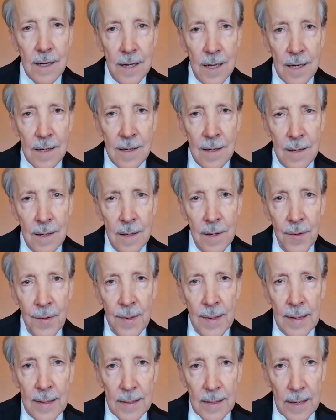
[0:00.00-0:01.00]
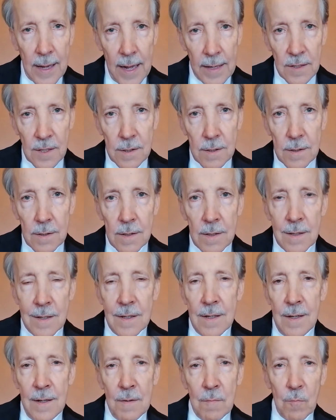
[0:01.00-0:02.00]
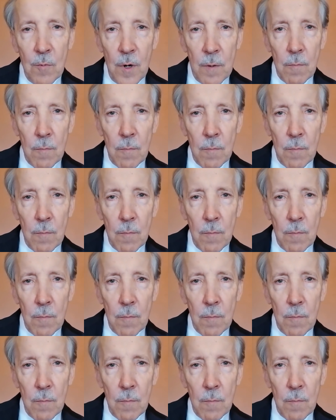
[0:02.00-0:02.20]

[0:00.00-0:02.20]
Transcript: In cancer, we